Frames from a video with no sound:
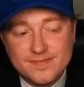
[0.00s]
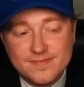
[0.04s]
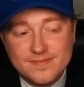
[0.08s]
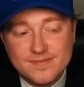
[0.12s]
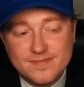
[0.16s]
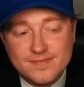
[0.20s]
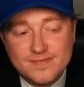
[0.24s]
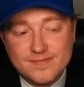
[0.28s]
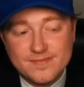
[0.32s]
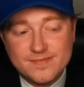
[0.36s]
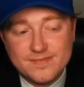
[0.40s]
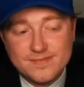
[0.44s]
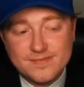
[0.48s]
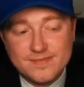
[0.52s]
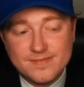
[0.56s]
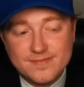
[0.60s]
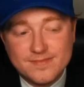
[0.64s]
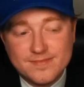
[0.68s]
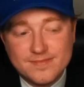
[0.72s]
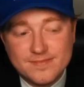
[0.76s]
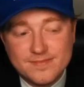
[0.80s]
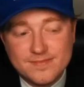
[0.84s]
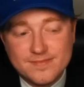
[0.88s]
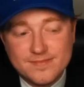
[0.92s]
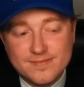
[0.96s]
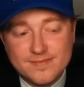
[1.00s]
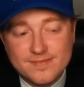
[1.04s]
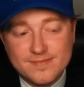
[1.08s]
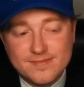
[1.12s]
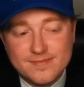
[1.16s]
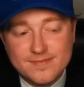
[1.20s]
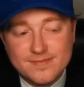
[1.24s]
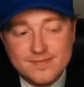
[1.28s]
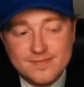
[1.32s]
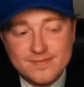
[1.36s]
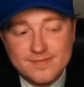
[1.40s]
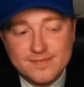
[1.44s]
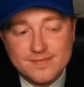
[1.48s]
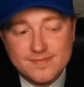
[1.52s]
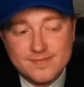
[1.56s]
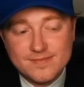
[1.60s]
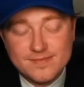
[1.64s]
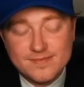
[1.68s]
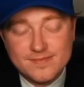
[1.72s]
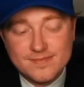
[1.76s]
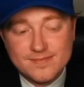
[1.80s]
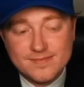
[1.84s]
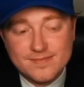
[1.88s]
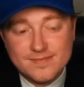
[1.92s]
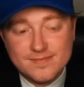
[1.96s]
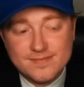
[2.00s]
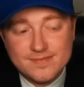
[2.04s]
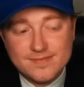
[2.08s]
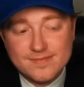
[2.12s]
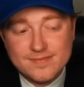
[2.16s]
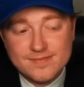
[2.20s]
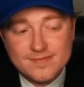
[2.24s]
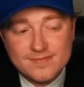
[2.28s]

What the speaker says: (no one is talking)